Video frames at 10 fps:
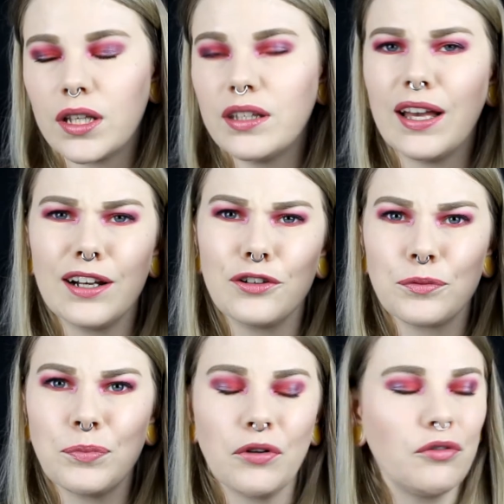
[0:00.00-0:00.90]
yeah look
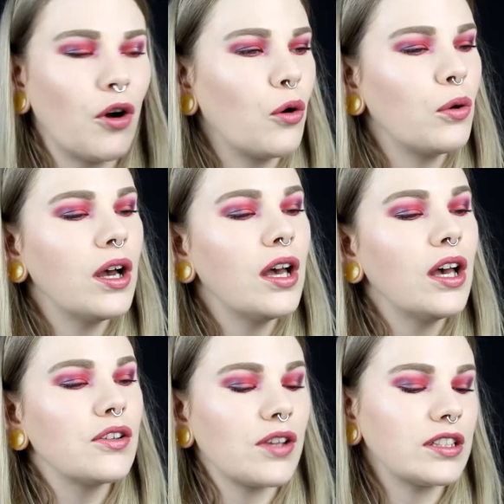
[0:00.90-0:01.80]
per row
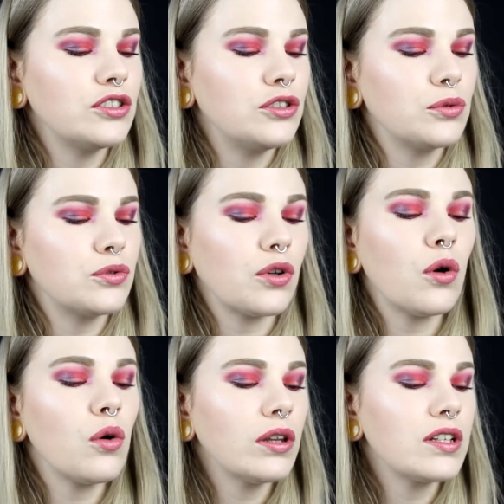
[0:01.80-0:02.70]
so I can use
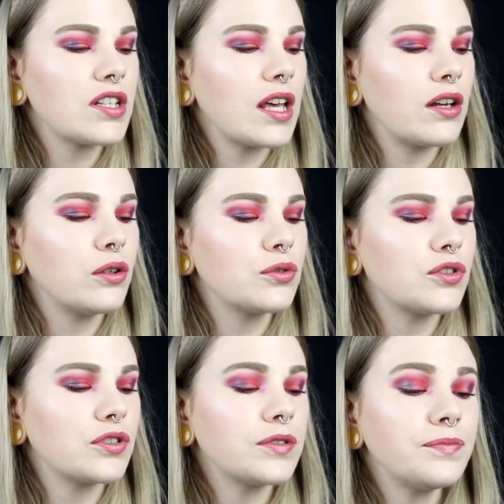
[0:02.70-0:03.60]
all the
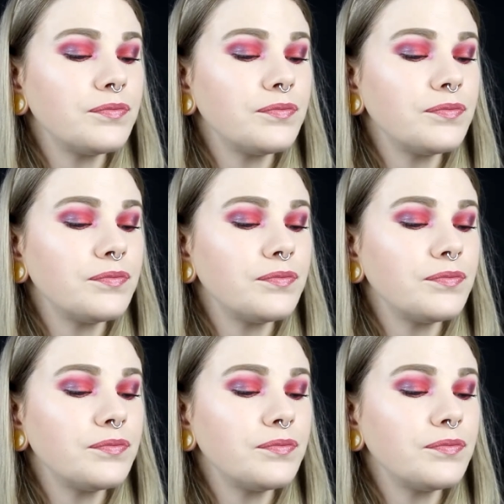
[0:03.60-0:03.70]
shadows